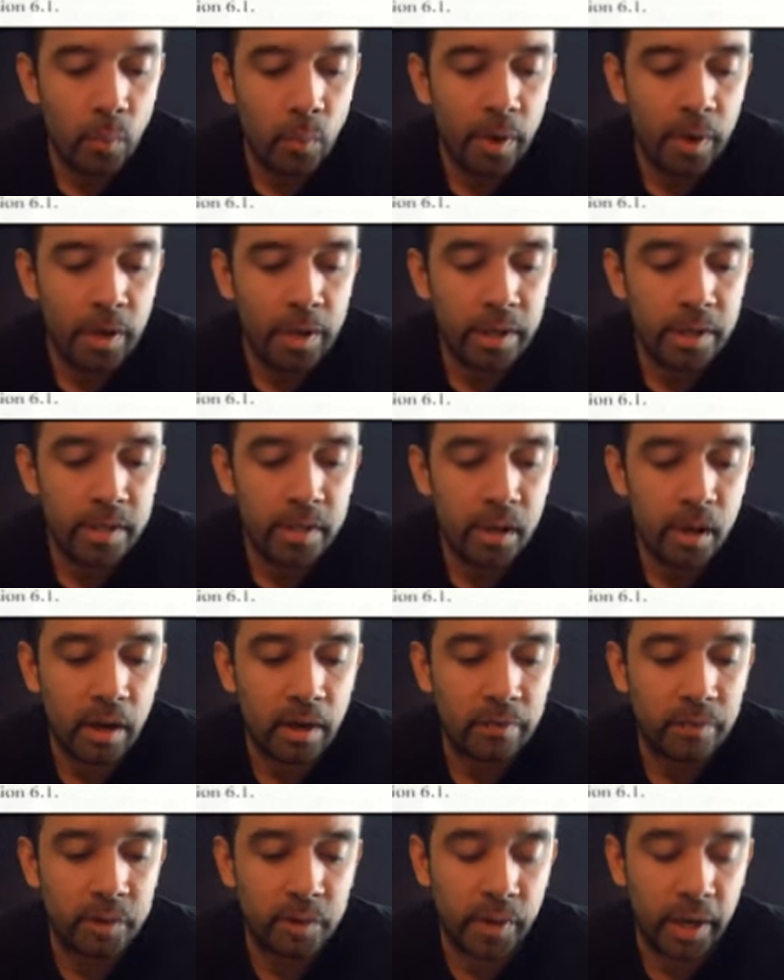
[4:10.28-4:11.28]
what is
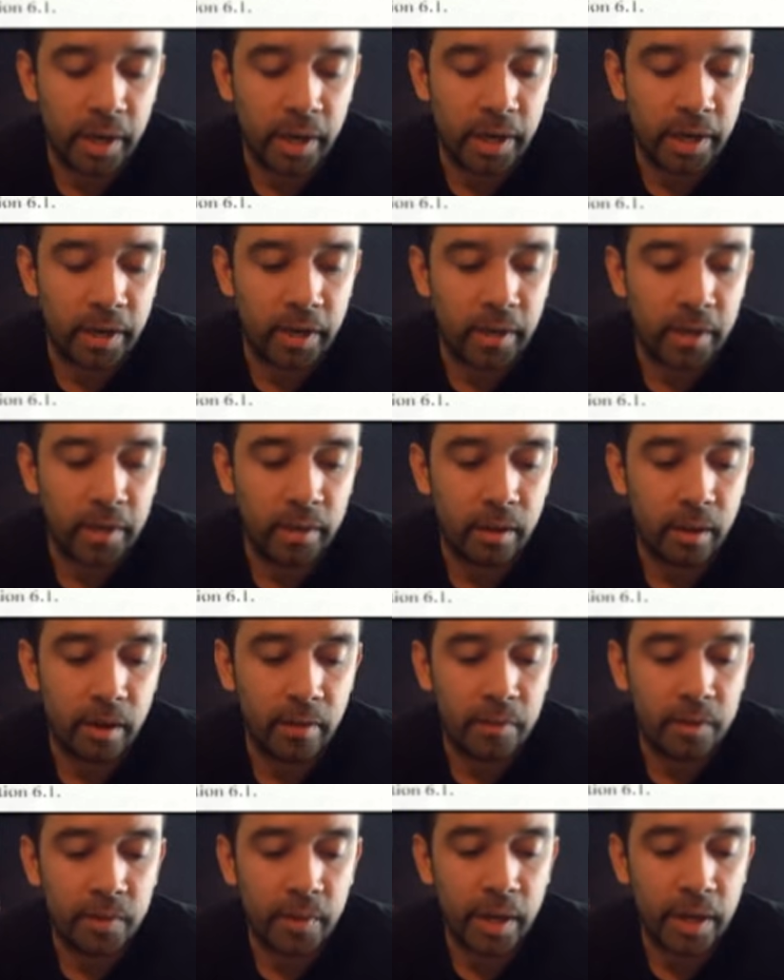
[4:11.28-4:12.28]
off-tracking?
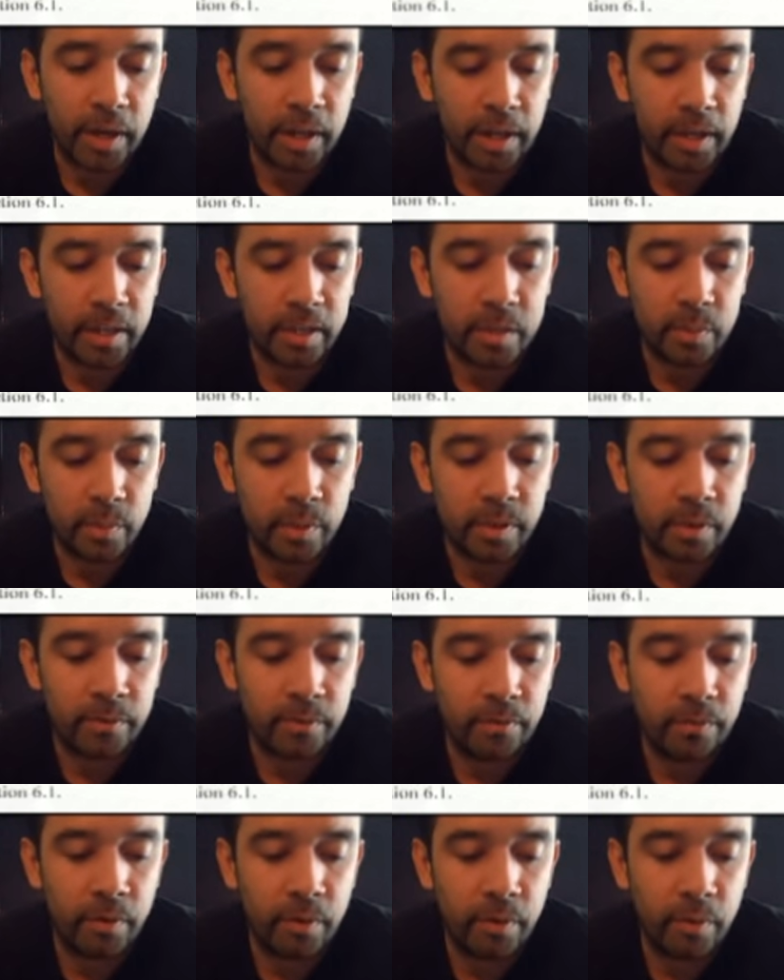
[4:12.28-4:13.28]
Off-tracking is when
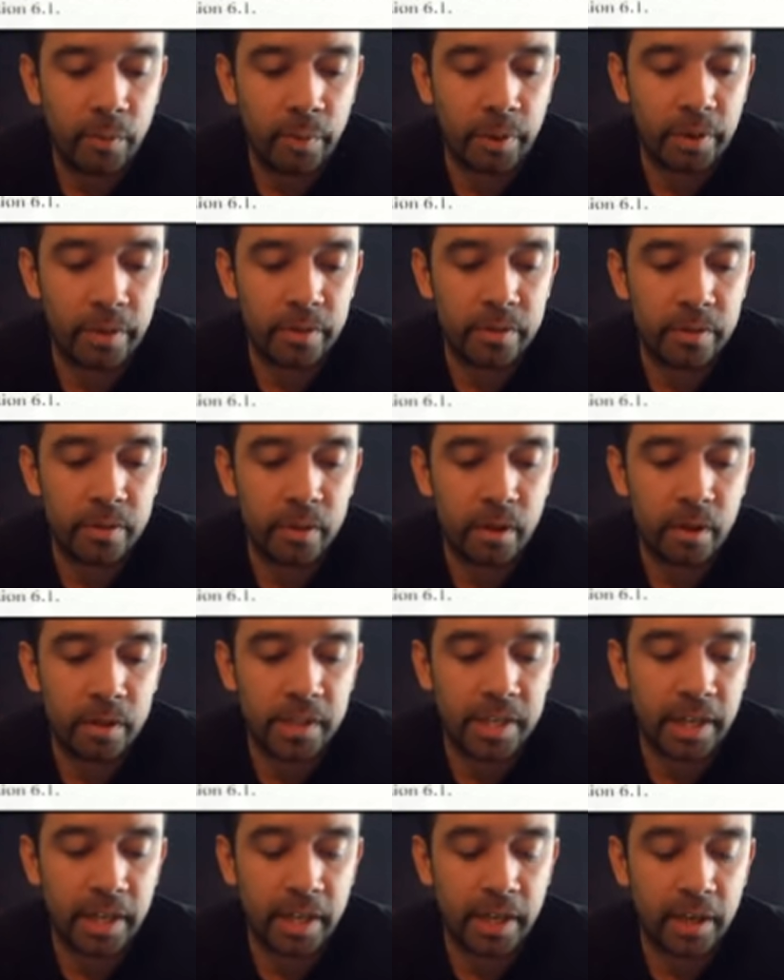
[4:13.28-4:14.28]
the front wheels
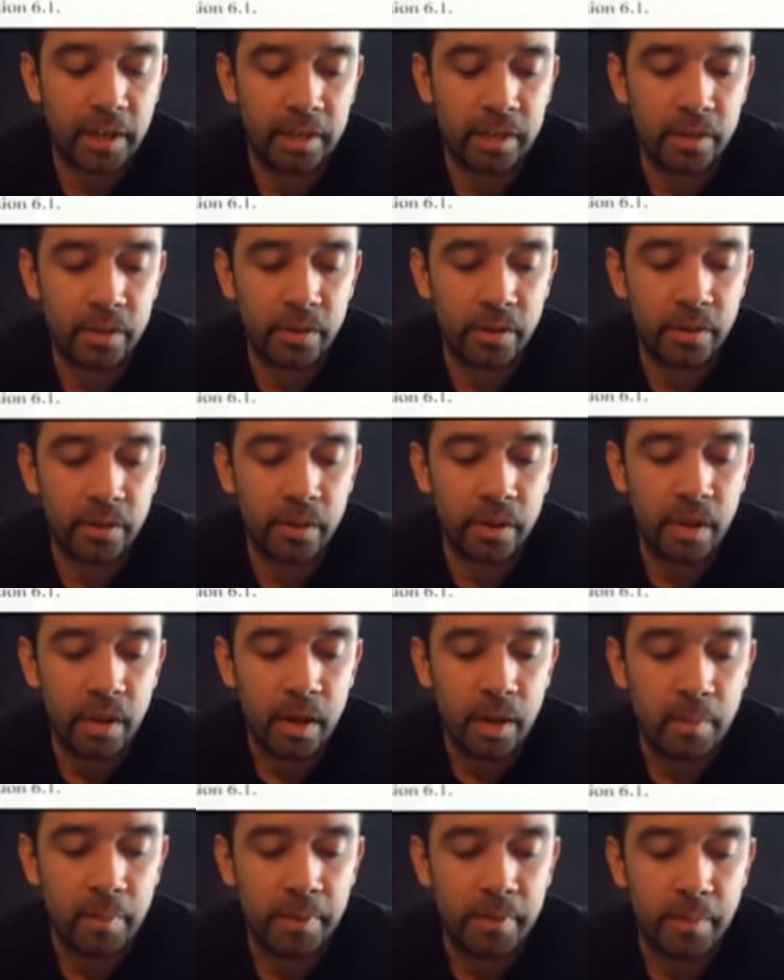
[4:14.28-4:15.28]
are taking a turn,
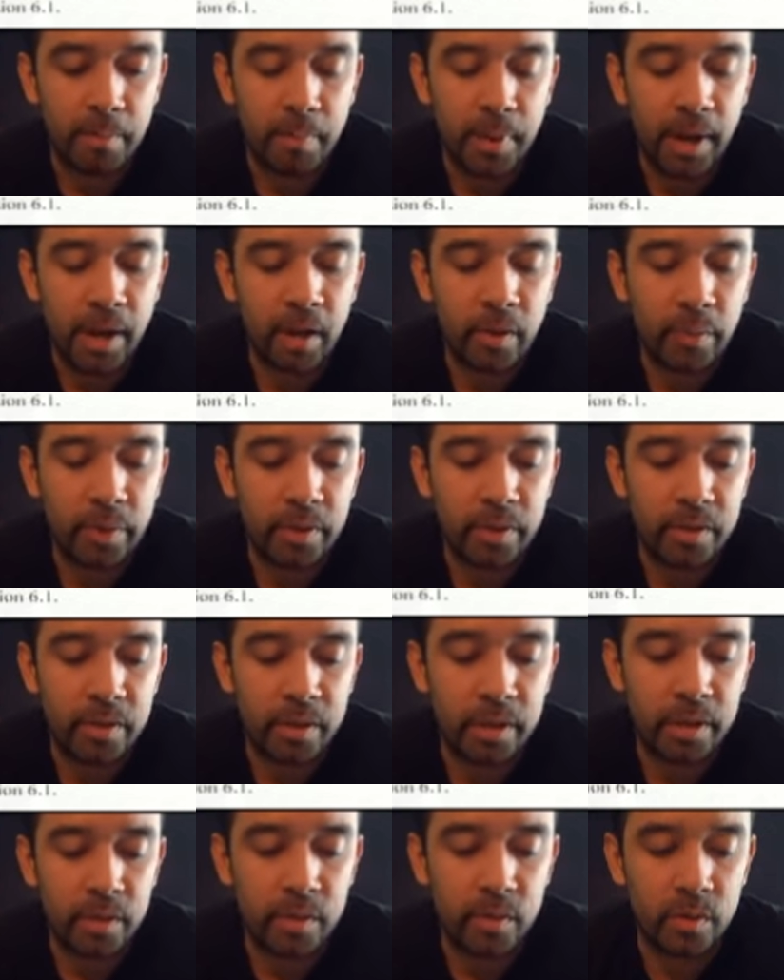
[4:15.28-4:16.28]
but the back
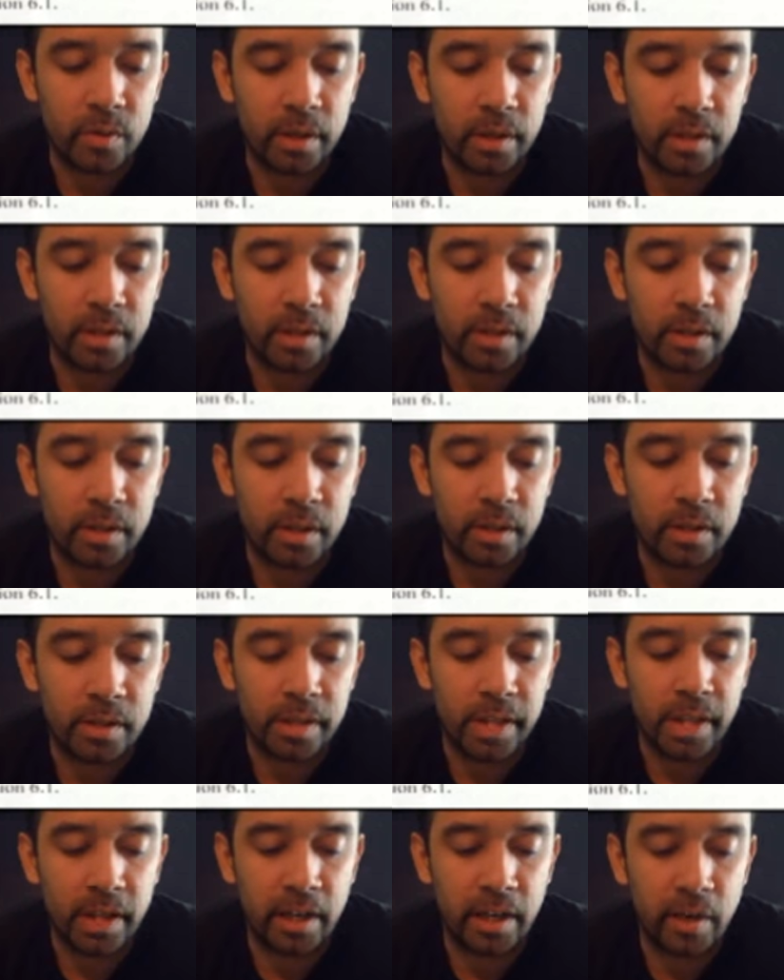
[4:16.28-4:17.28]
wheels is
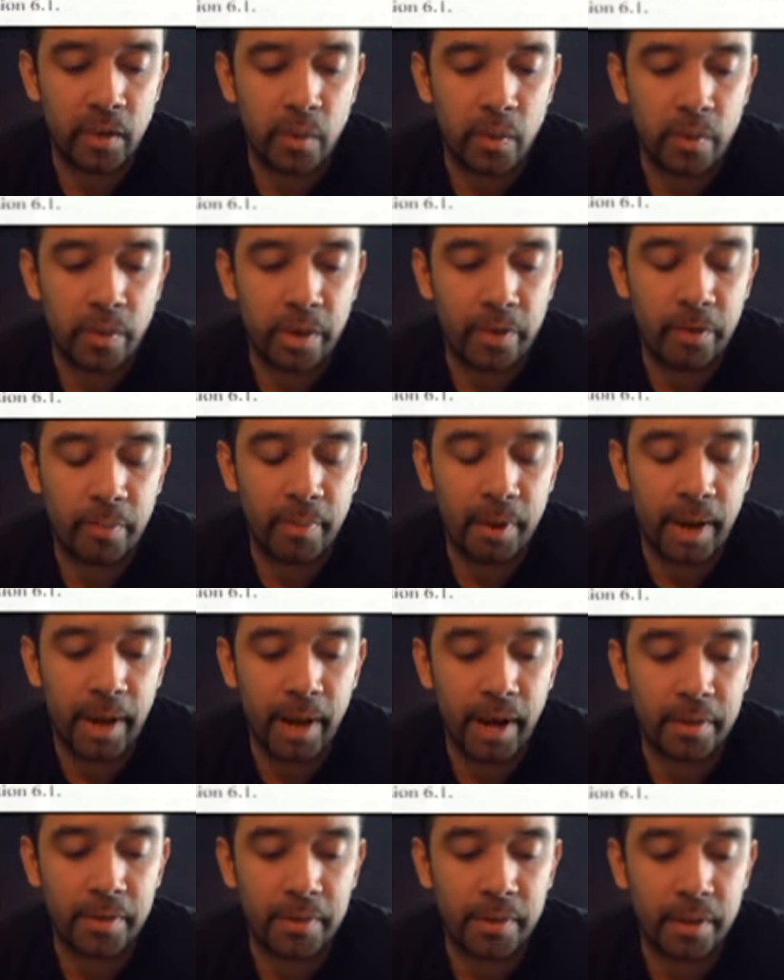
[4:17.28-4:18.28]
taking a whole nother
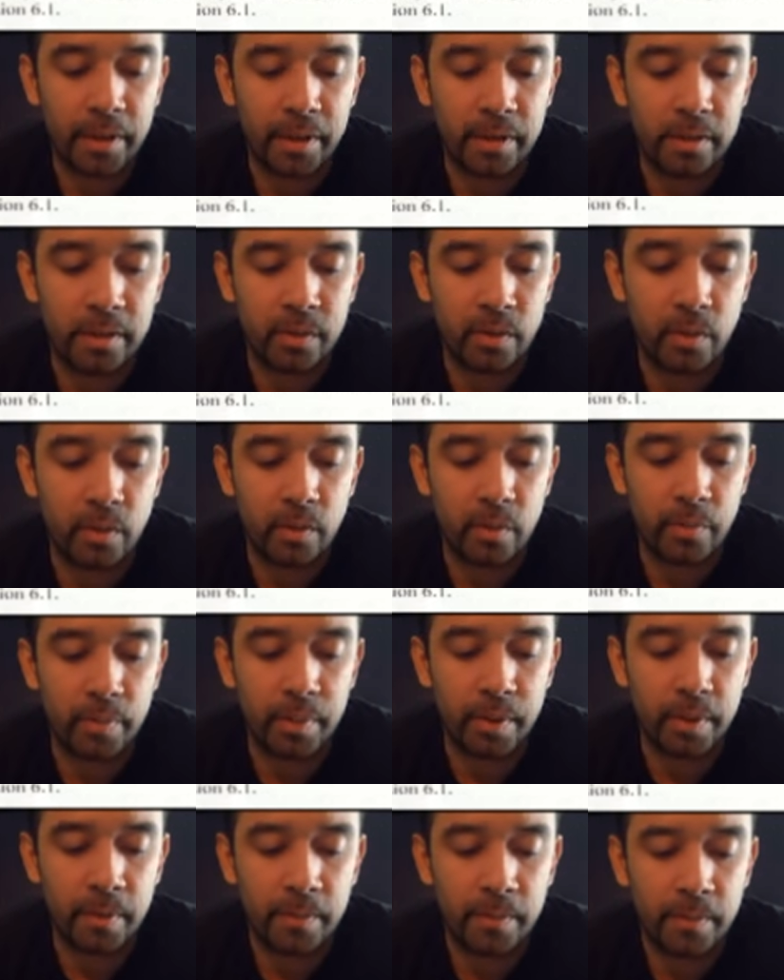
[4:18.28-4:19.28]
path, and so
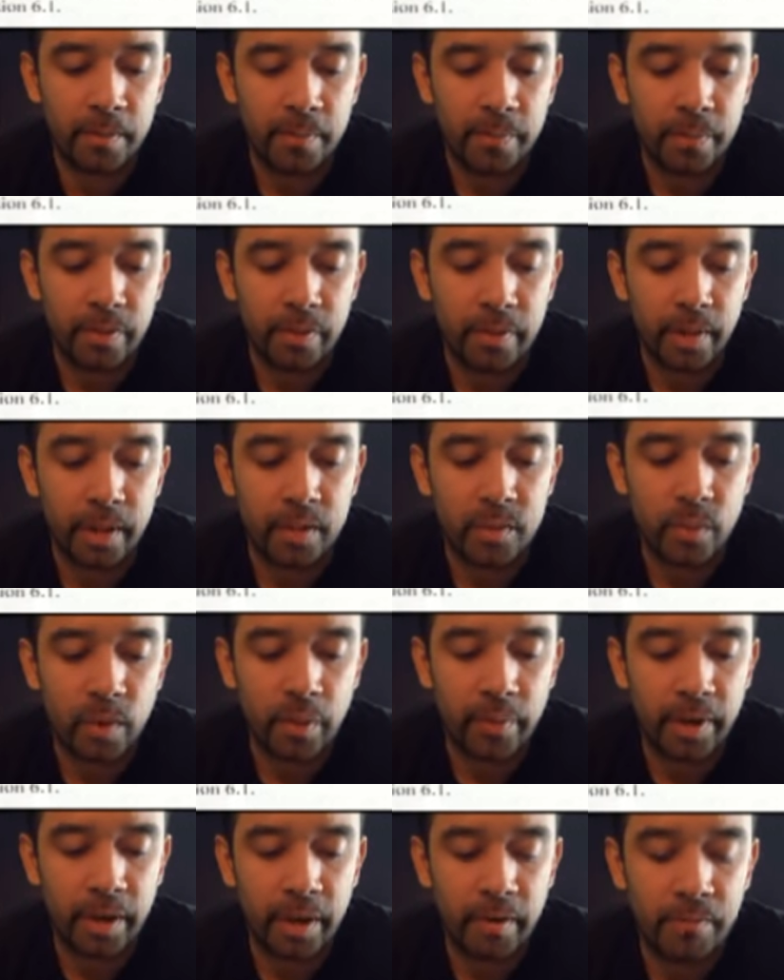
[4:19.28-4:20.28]
that's
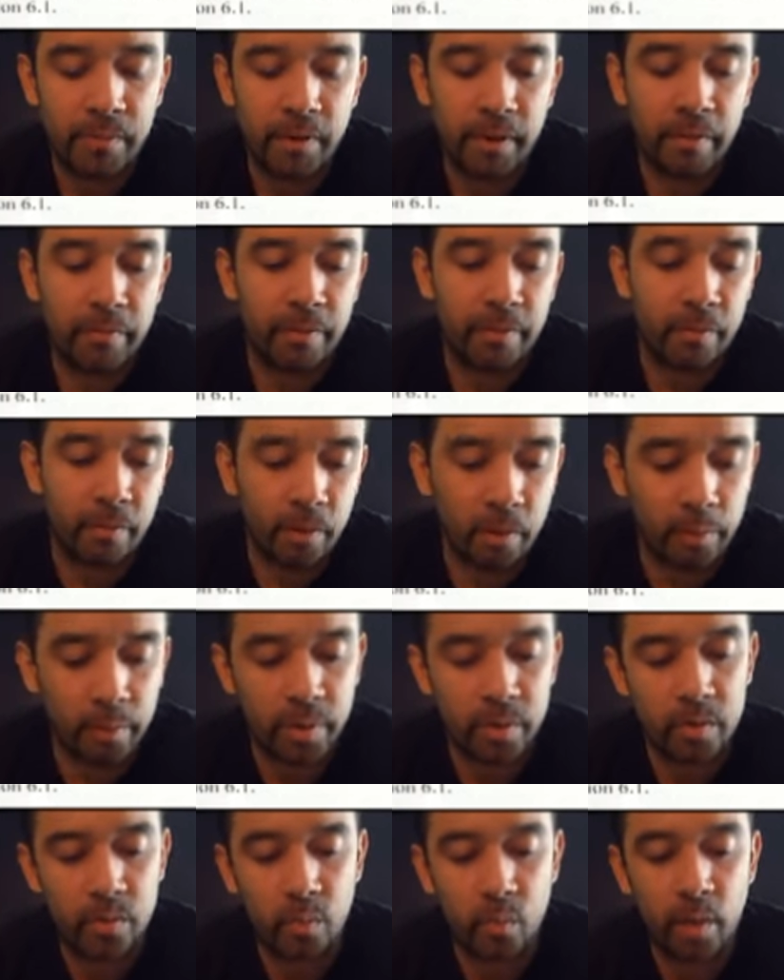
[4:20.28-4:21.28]
why we have to have the front
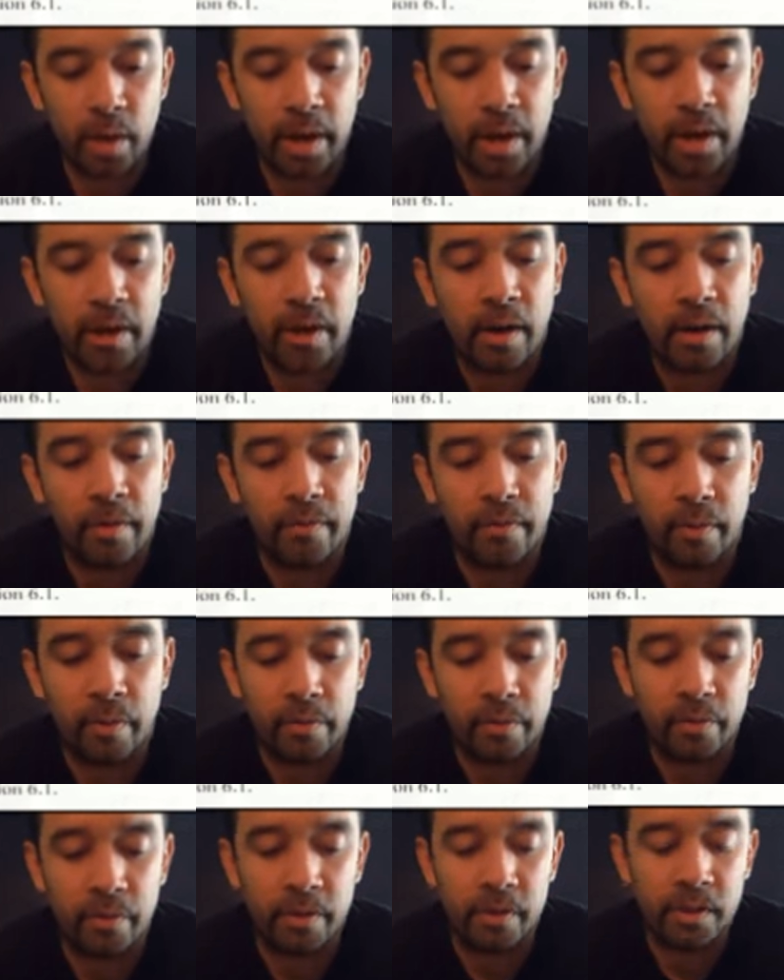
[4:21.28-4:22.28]
wheels way off
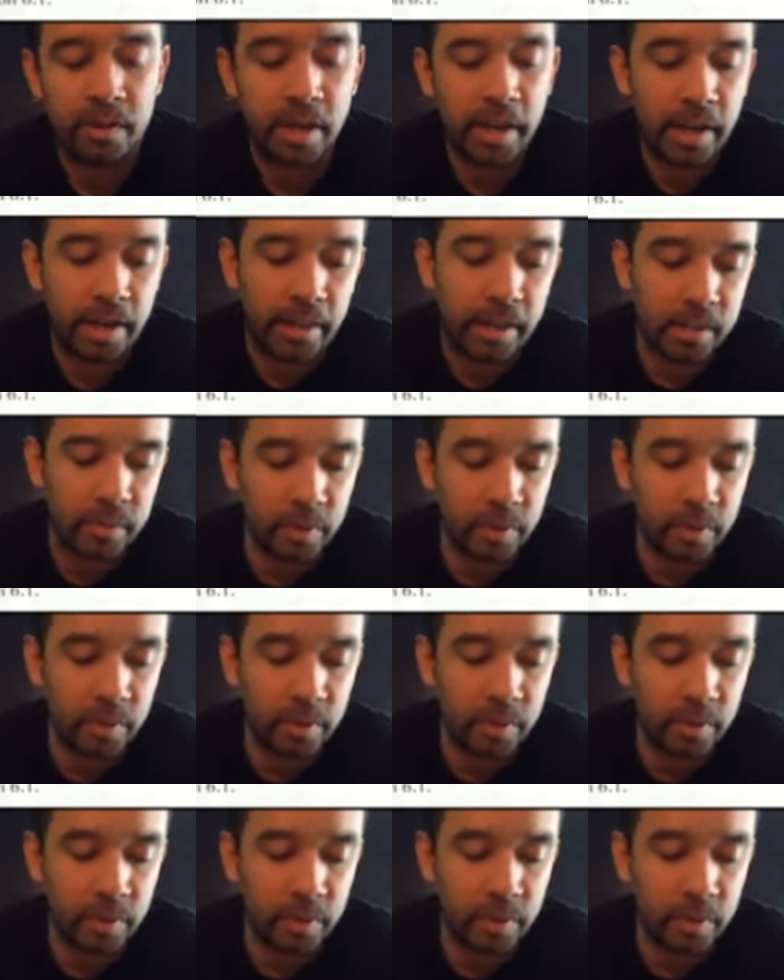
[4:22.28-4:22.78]
over to the side.